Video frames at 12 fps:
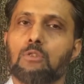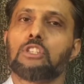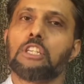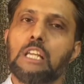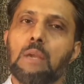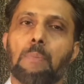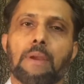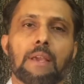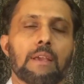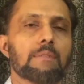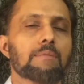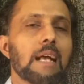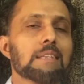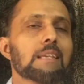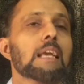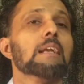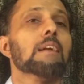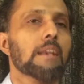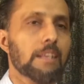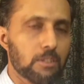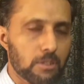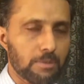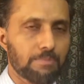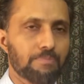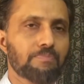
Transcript: GDP has increased.